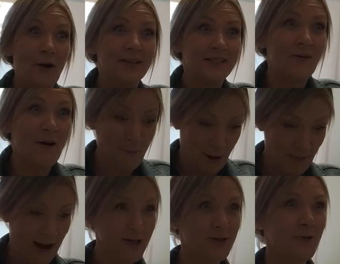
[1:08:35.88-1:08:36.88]
I know, so I want to
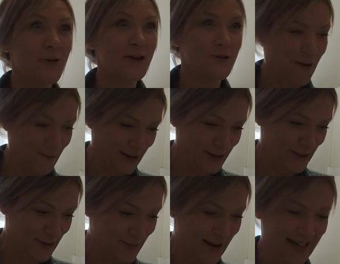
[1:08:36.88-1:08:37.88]
make sure they're travelling
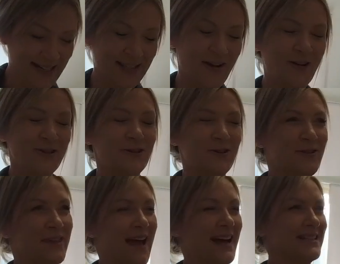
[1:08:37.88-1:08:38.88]
2 meters, not
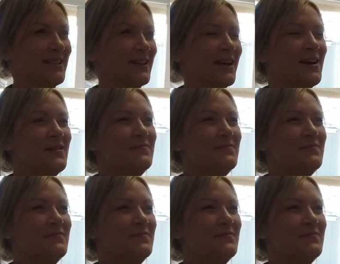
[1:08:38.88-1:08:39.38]
2,000.